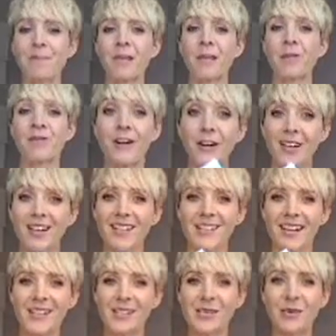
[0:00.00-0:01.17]
And I'm very
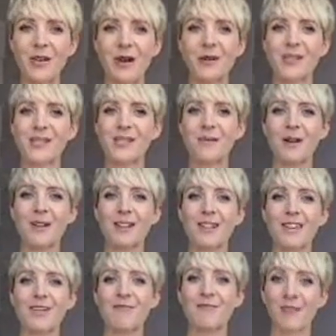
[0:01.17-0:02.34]
excited to announce as well
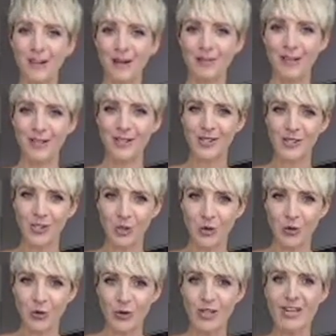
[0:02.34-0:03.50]
that very
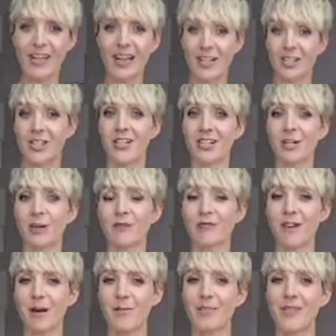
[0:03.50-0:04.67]
soon, actually in
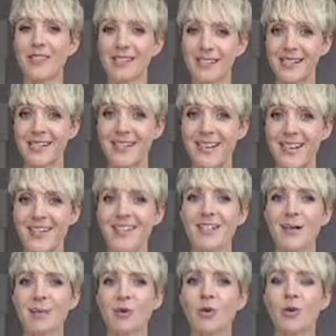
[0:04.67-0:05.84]
November this year,
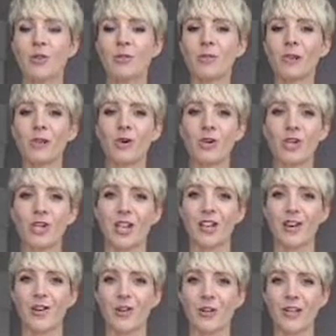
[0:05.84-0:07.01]
I'm going to be launching
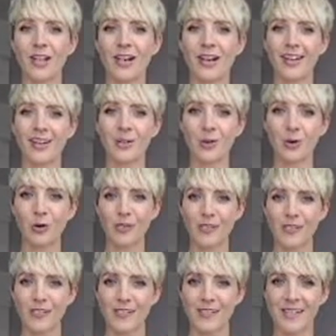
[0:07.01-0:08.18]
online
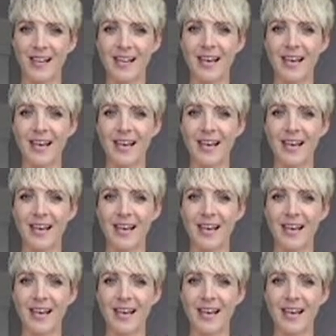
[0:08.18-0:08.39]
courses.